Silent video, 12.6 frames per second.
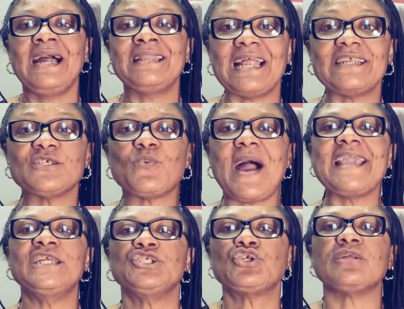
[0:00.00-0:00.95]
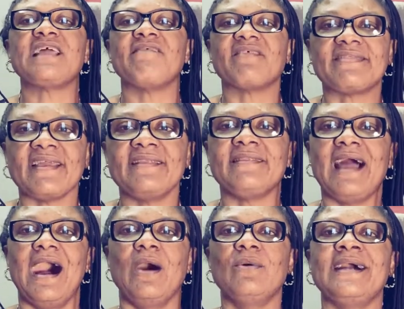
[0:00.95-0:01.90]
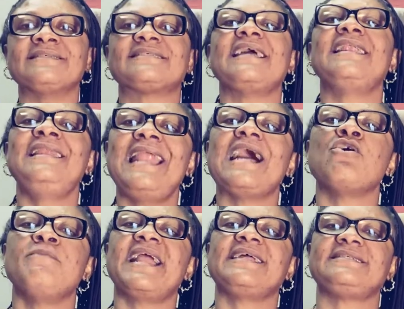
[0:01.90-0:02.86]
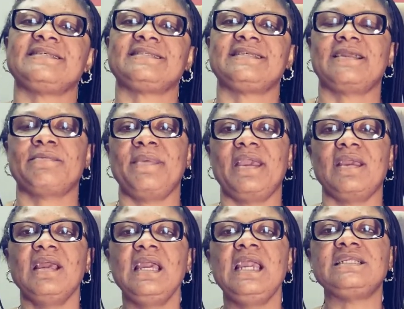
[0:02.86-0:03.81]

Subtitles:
And that is why he shut everything down and said, let humanity seek me.